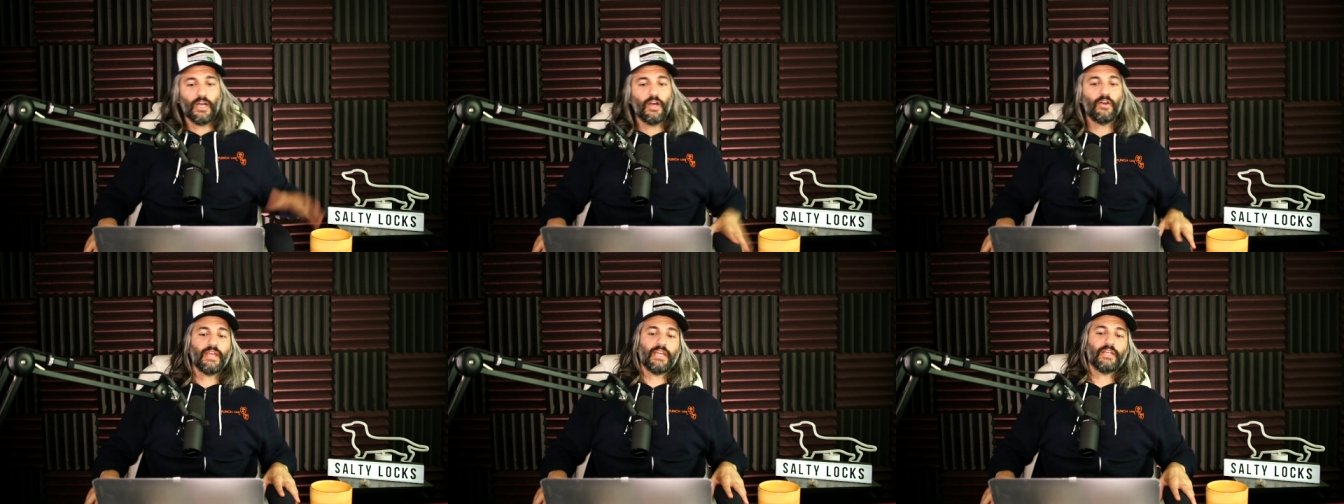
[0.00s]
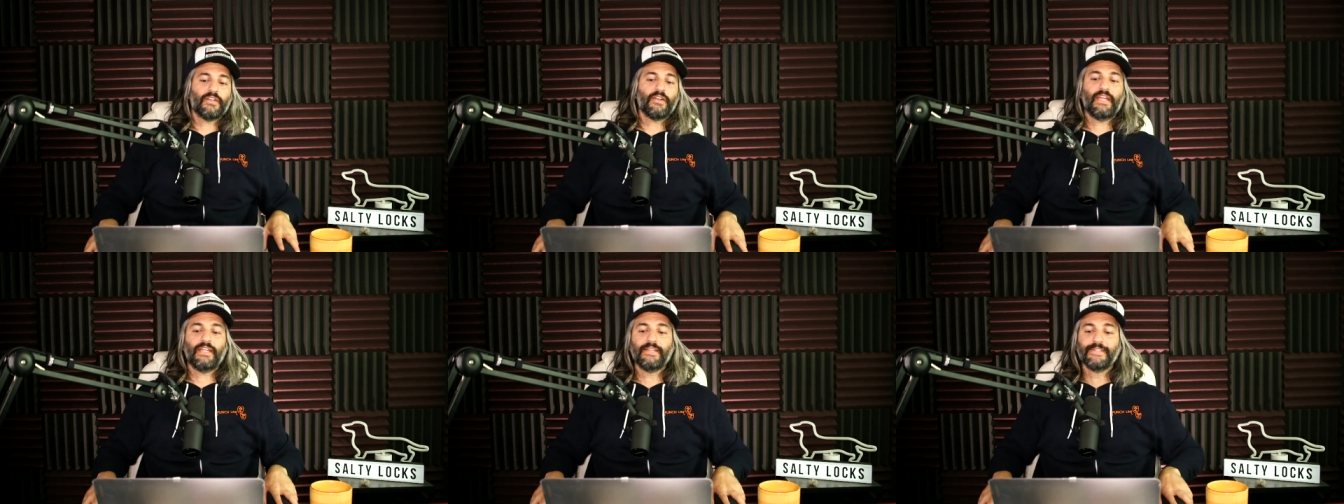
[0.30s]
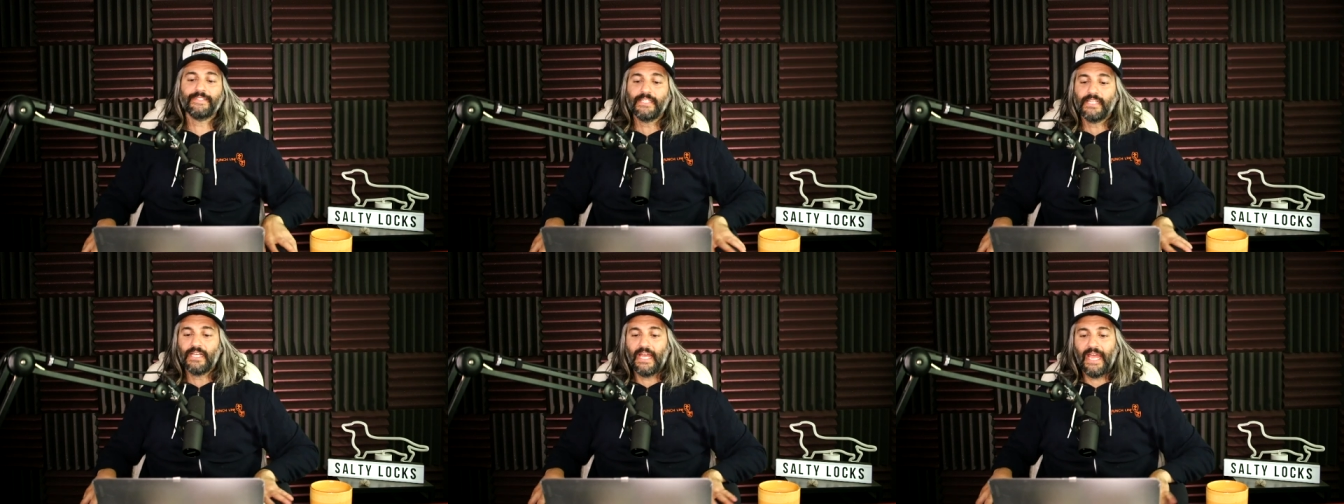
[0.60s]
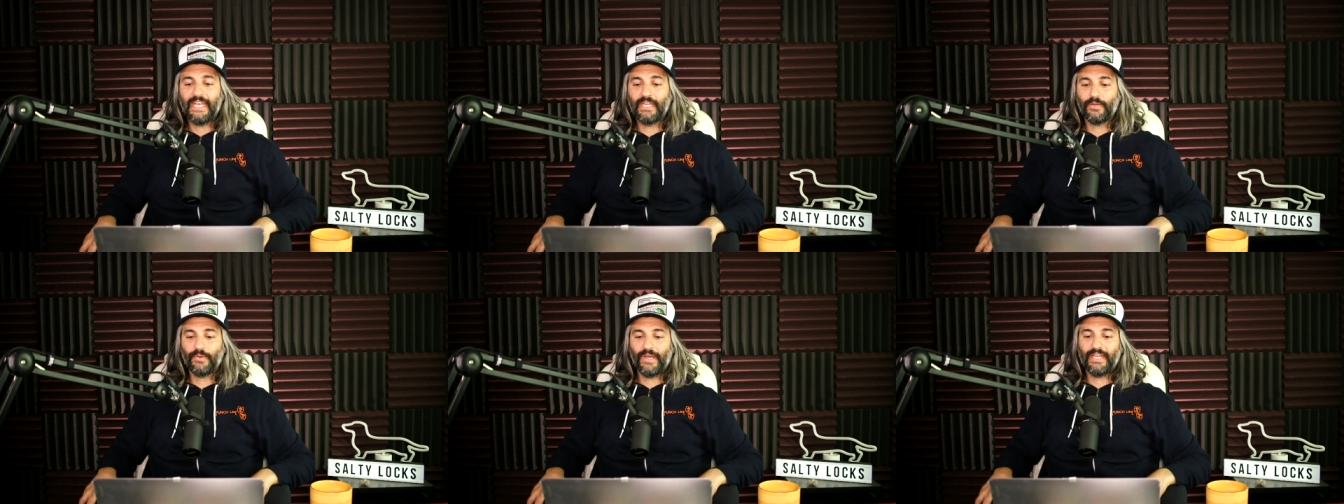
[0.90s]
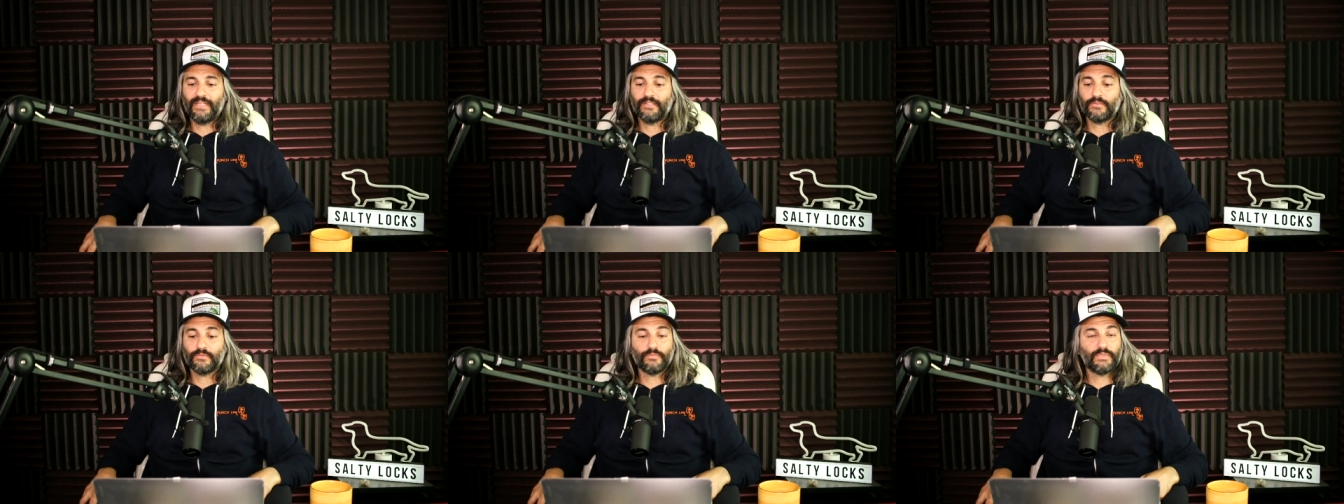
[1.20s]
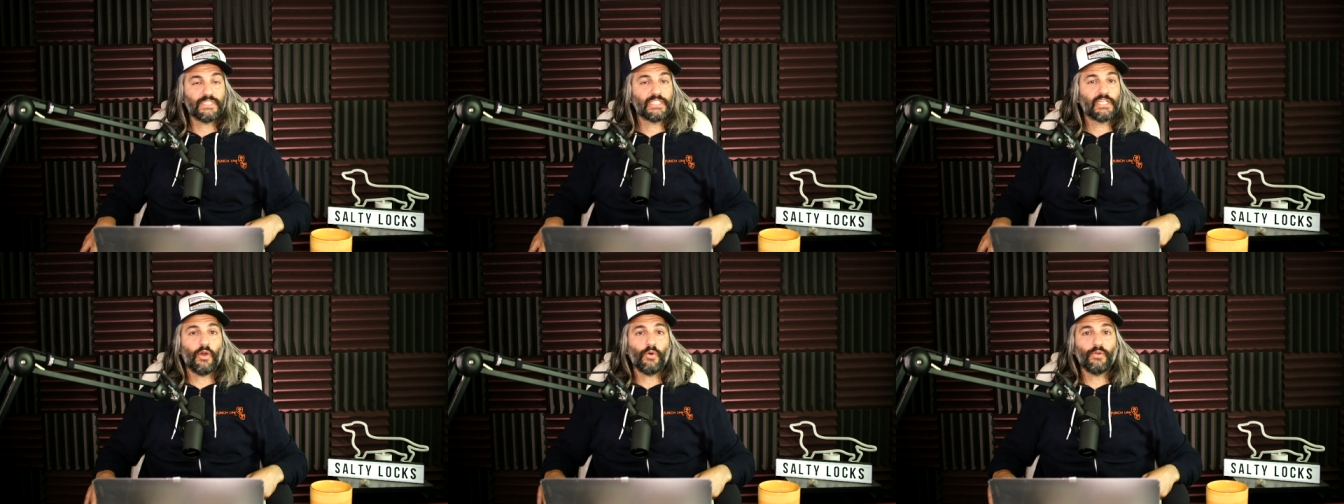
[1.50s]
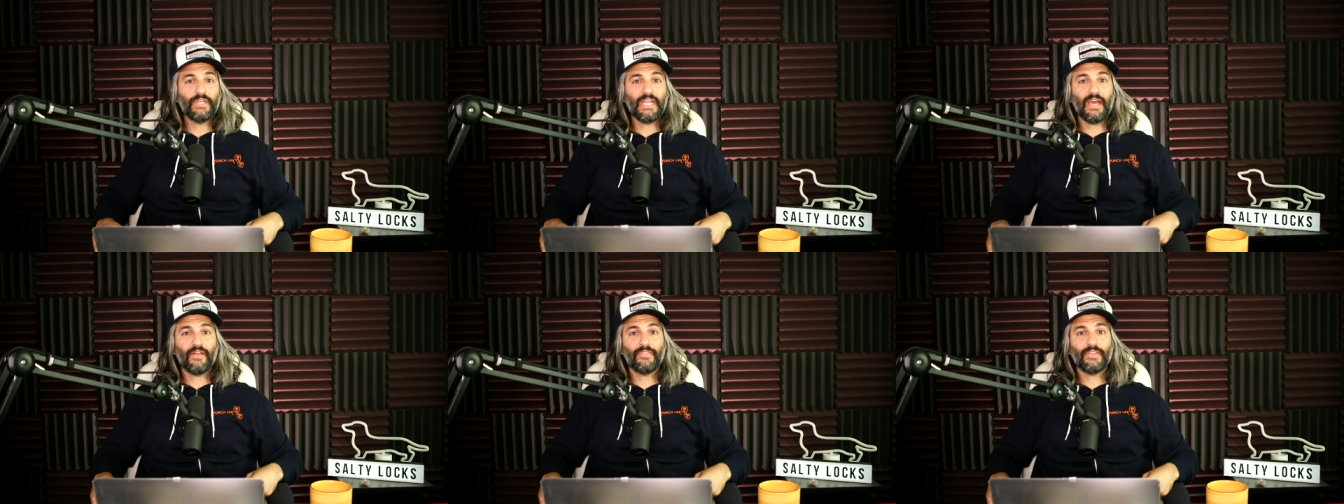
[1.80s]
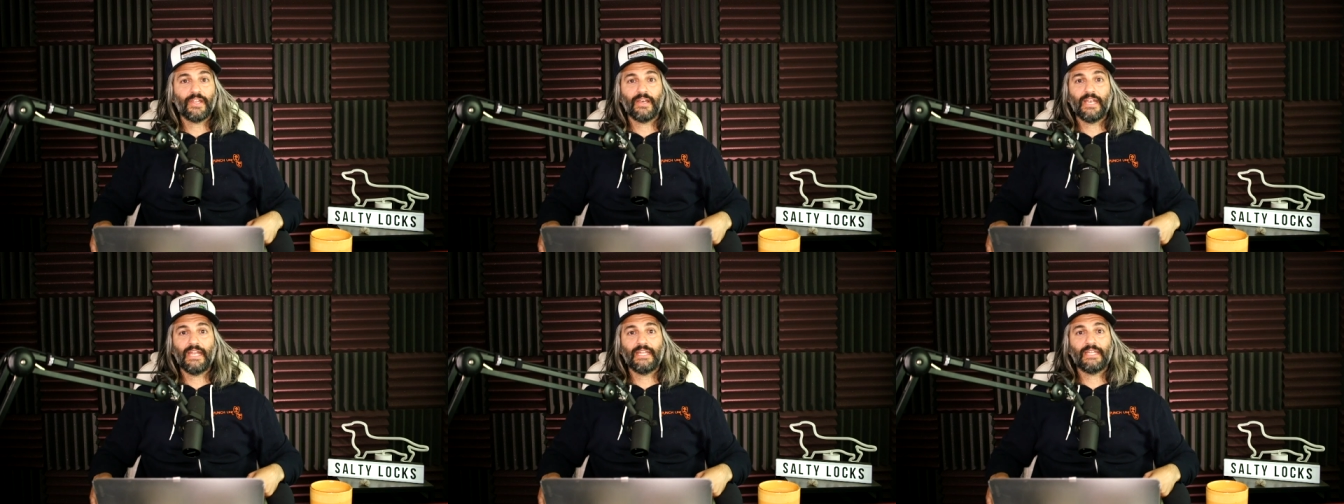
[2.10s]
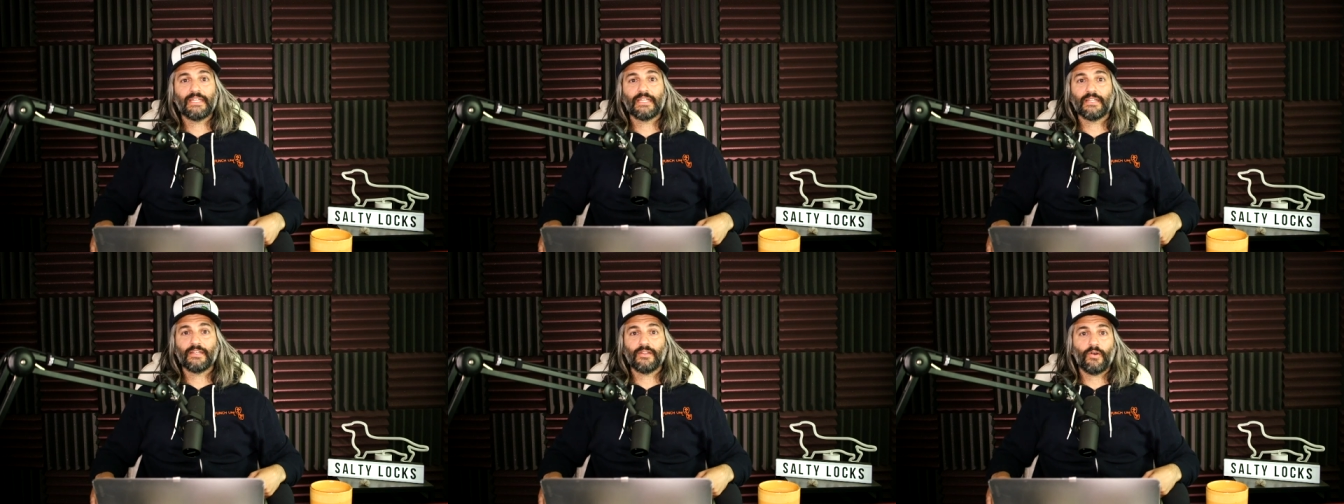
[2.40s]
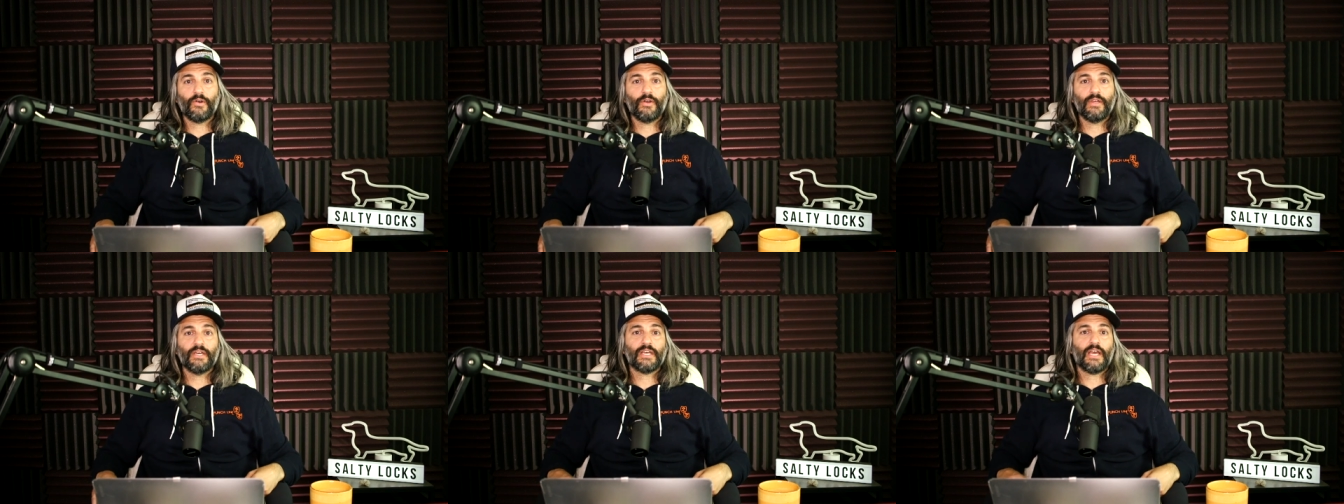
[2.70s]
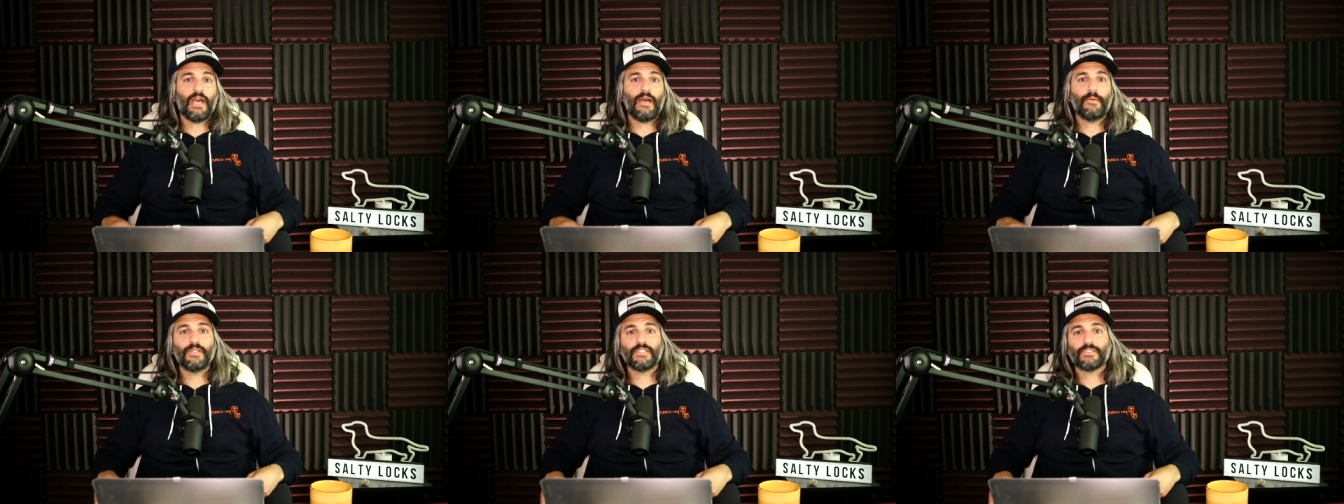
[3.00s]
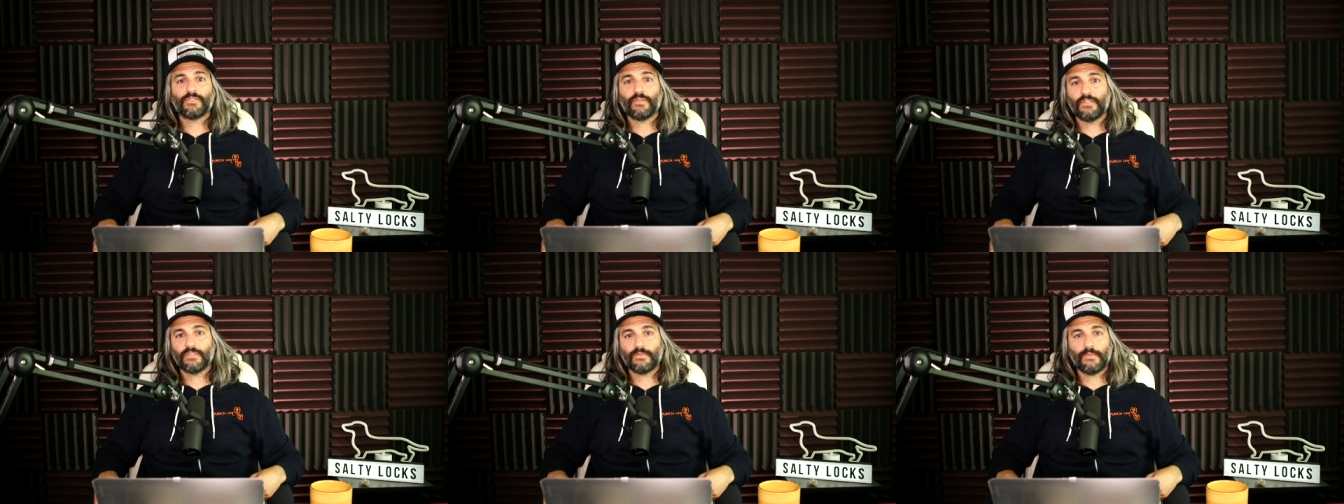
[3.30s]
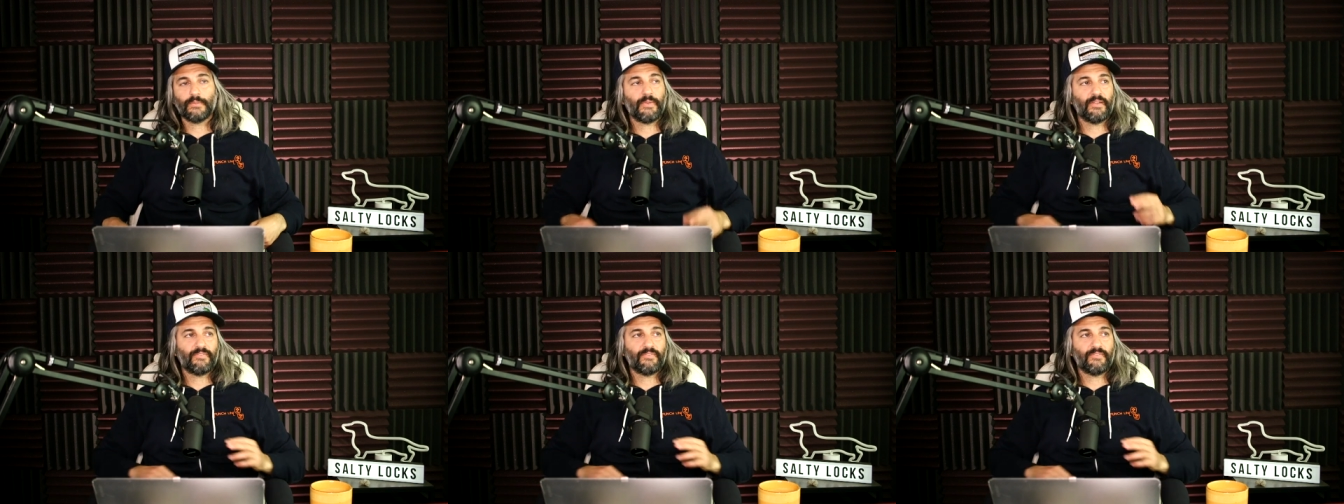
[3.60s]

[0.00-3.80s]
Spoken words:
Okay, great. Anyway, we go down there, and the La Jolla Comedy Store is one of my